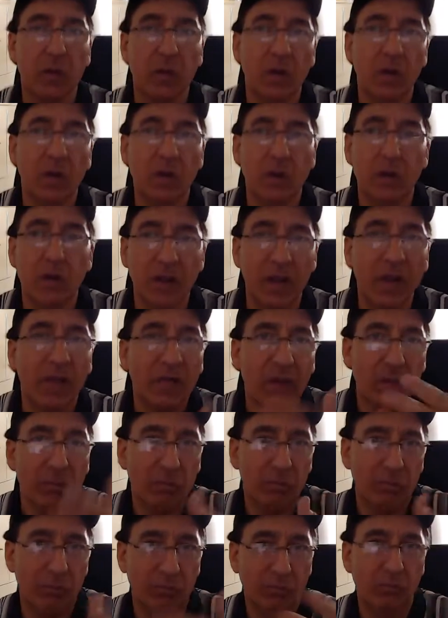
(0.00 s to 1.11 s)
you know, I'm not
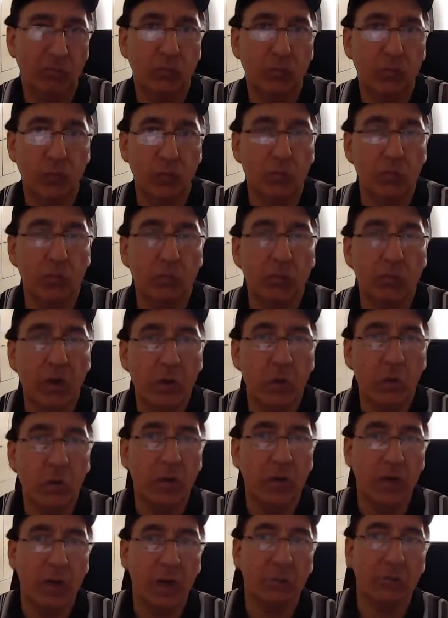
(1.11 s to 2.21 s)
tooting my horn
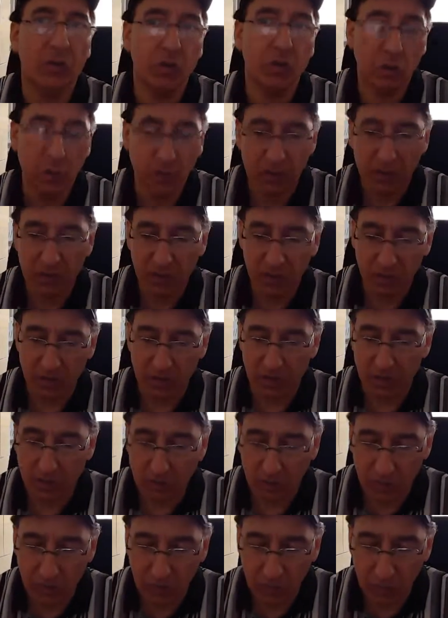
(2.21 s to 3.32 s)
here. I'm just trying to tell you,
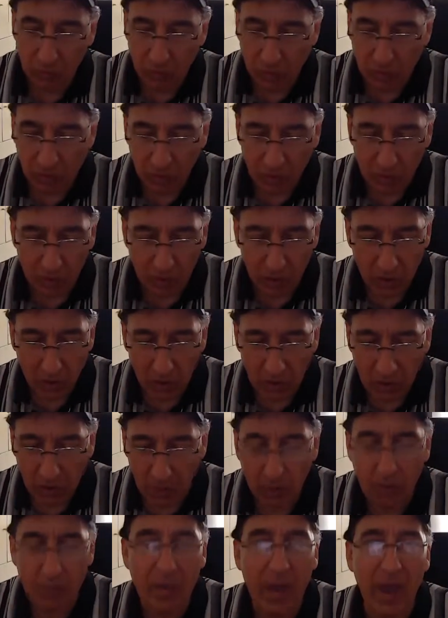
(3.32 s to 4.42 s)
you know, uh, how
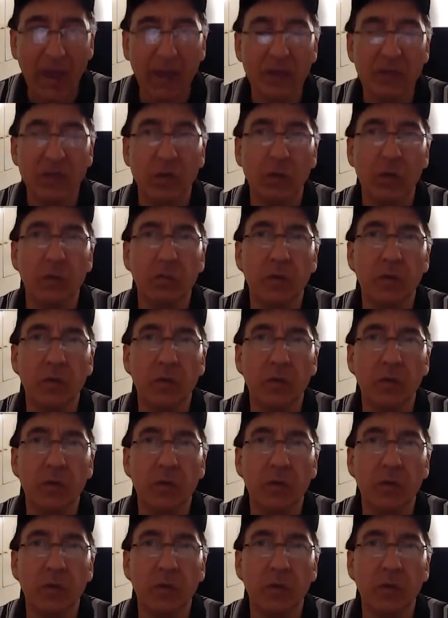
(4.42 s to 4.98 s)
I package stuff.